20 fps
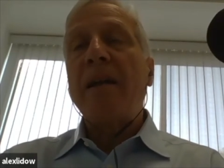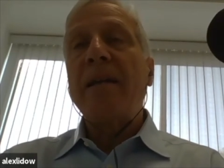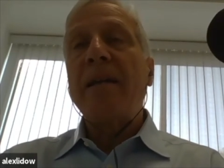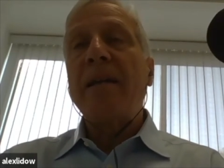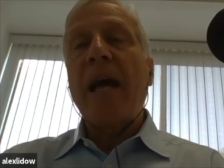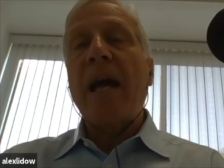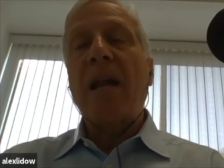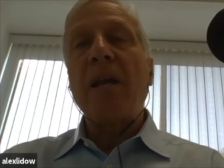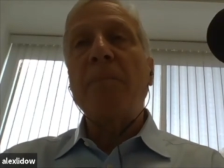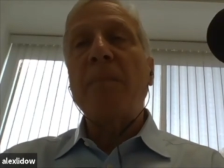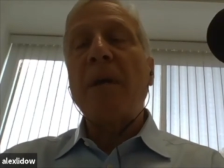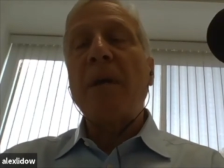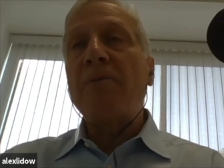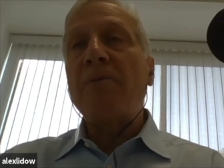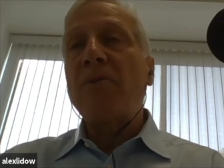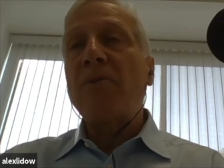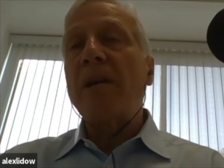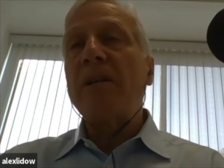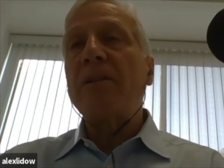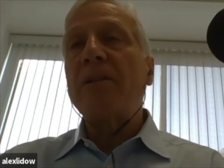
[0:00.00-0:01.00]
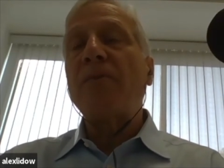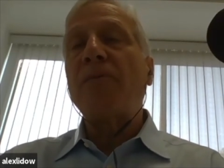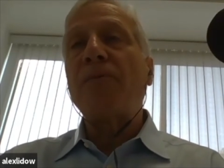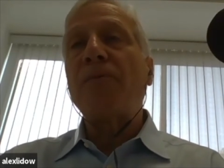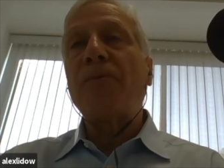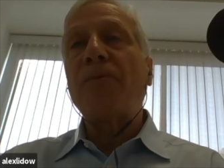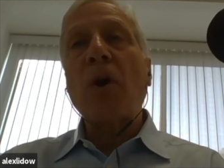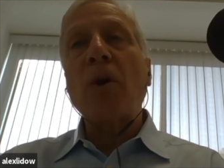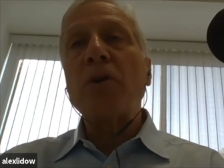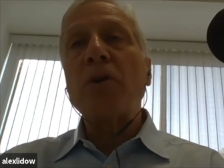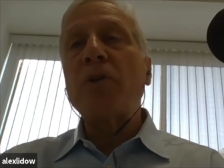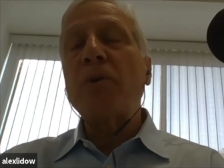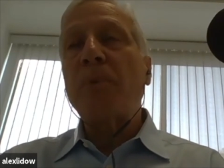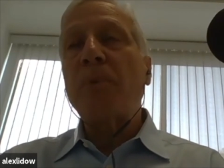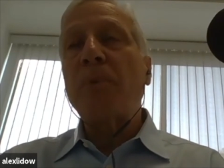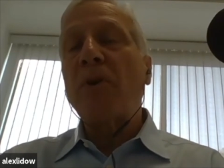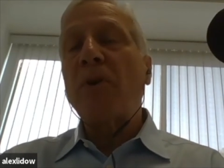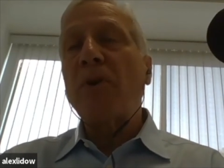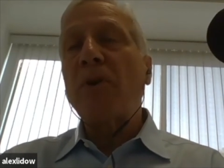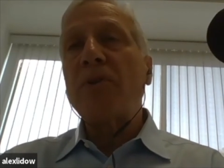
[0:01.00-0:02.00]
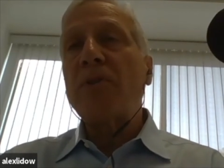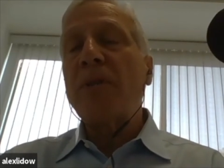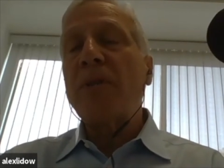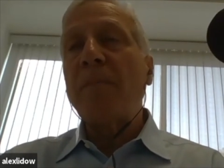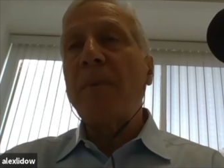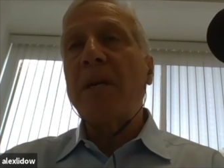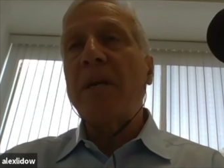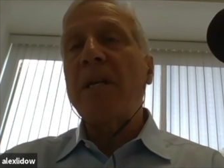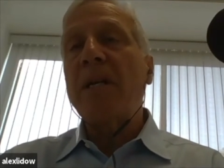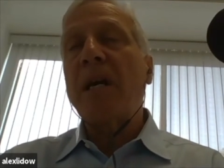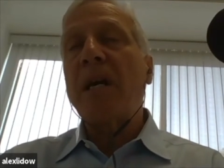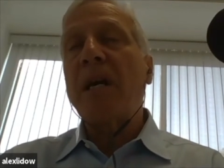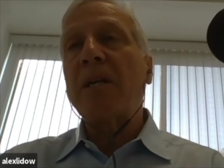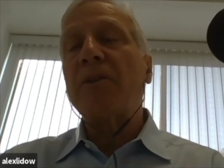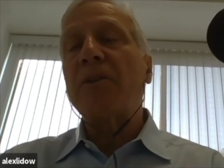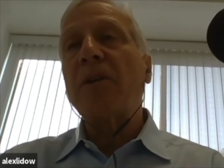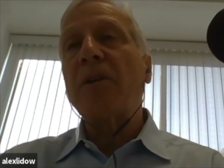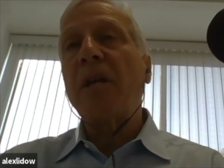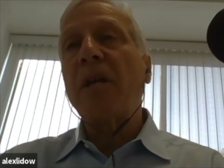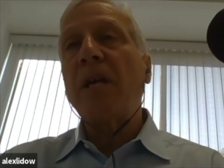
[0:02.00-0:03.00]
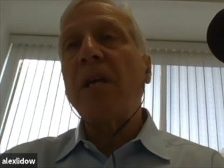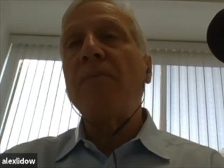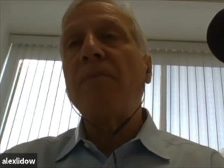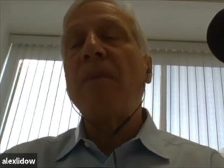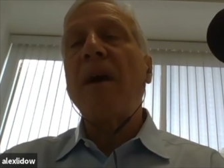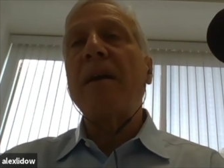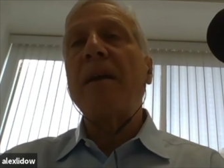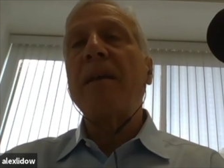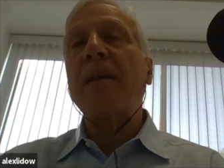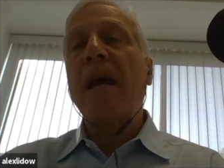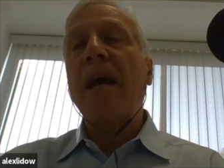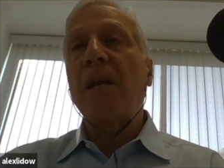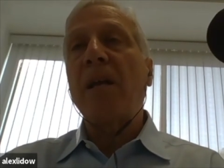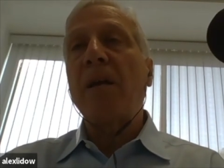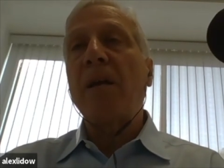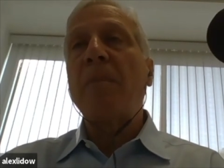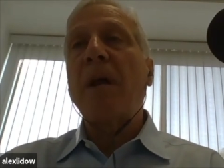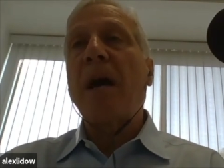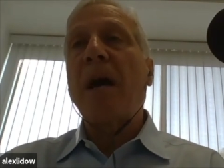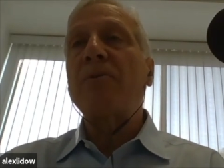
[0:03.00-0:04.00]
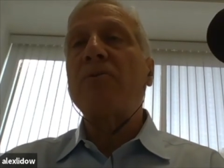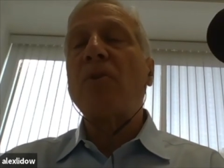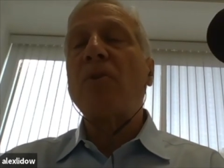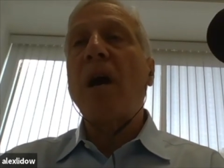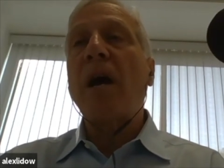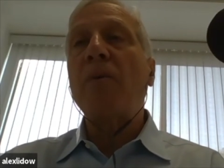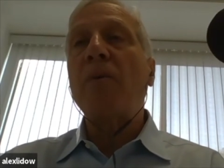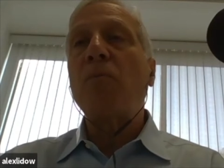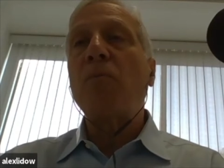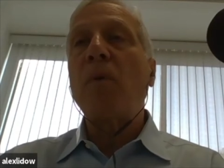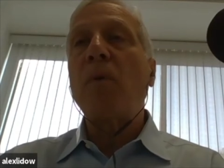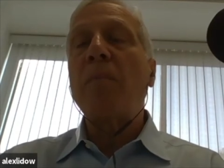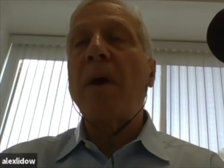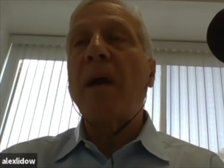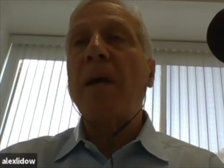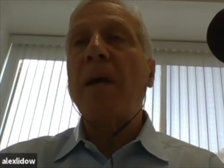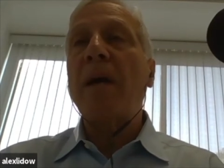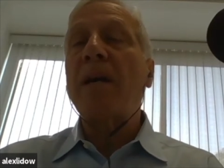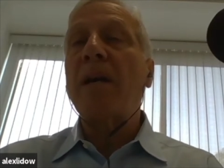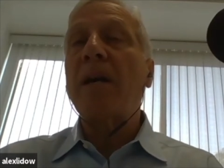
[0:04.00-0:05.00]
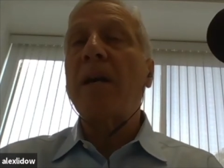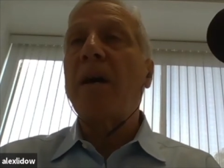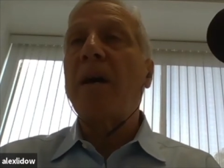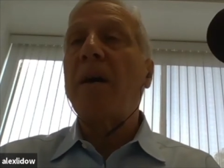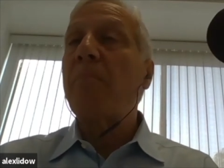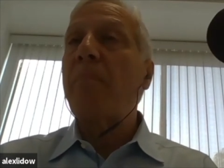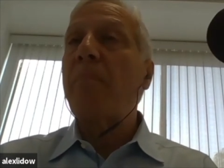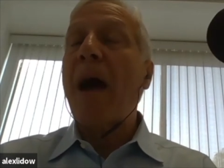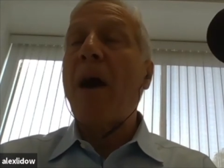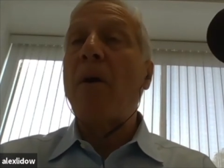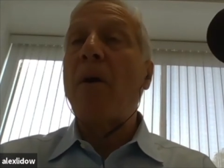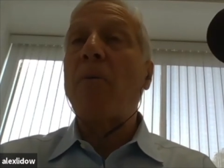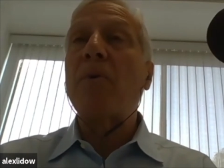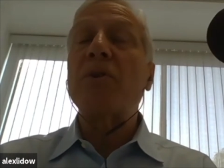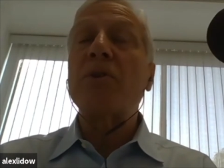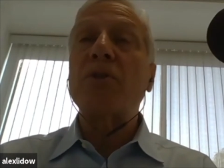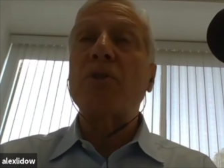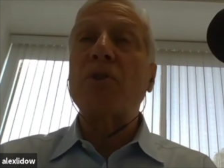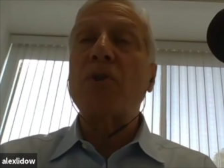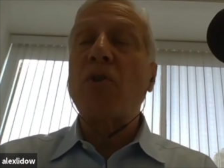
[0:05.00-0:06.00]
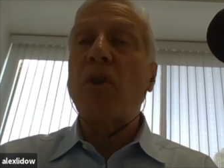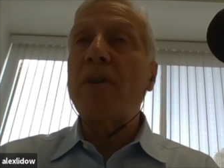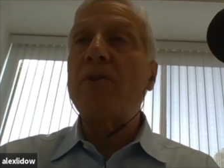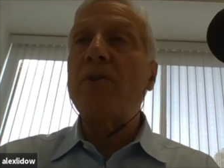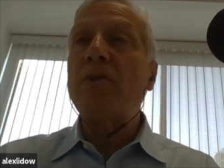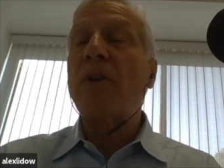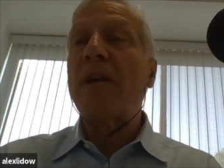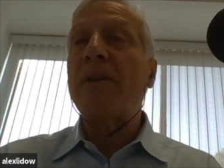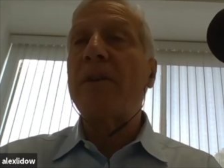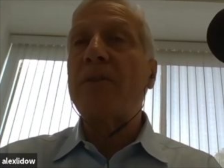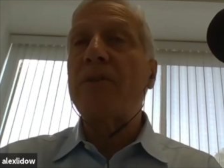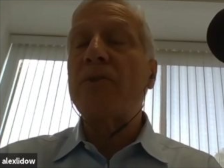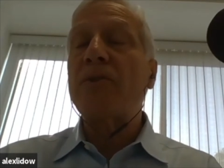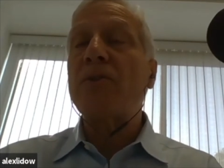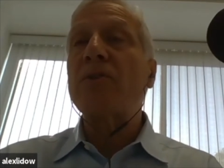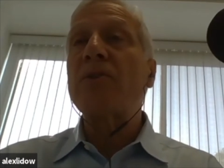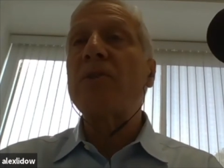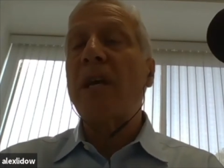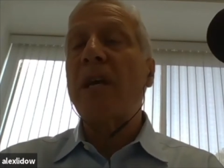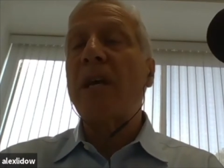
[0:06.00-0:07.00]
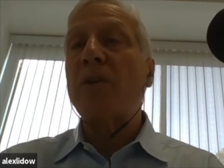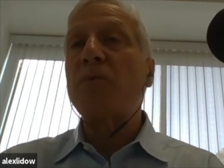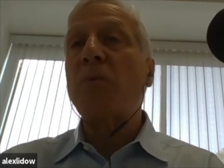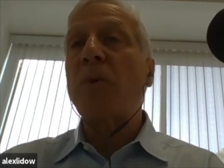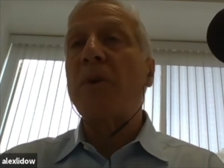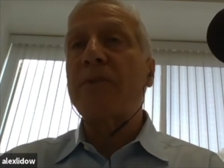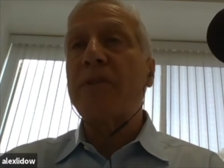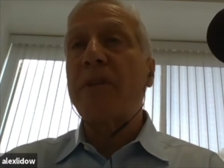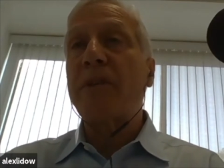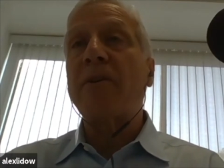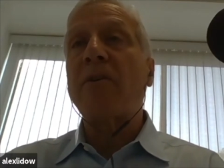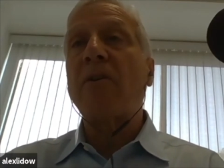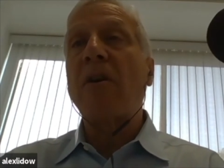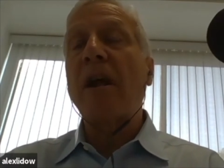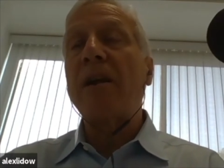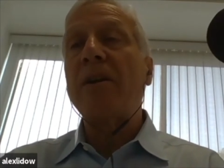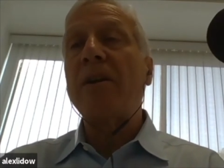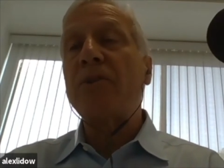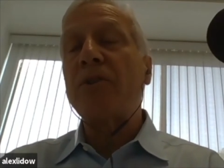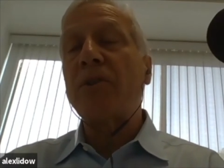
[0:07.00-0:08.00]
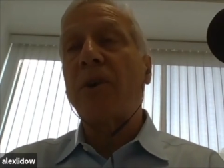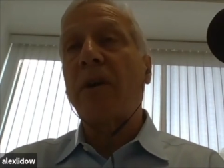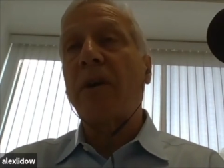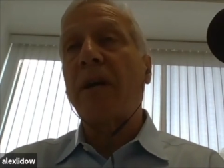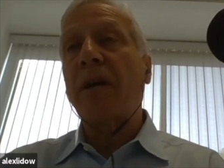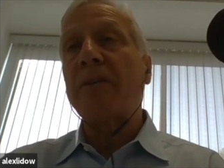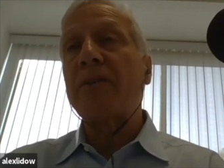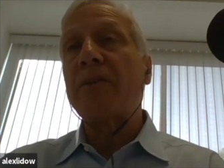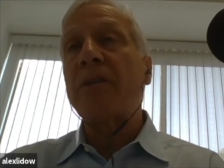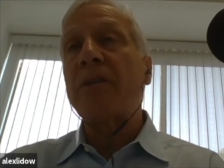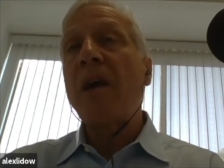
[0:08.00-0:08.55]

Gallium nitride is a far superior semiconductor. In that gallium nitride, we make uh, power discrete transistors as well as integrated circuits.